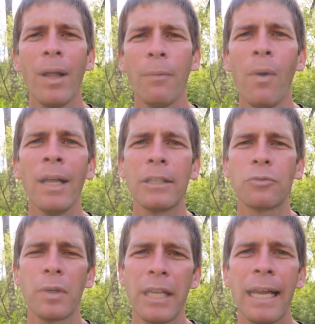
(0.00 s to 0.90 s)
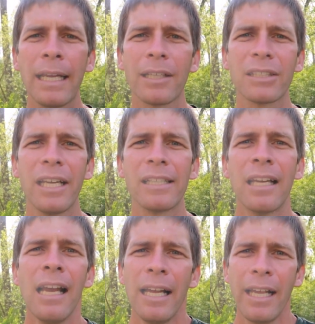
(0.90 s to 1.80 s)
What What is ridiculous
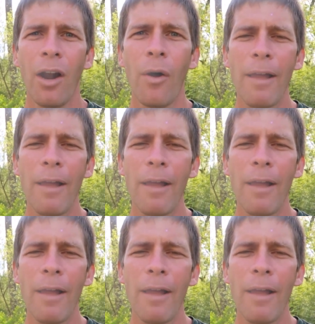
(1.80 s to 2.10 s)
is, you know,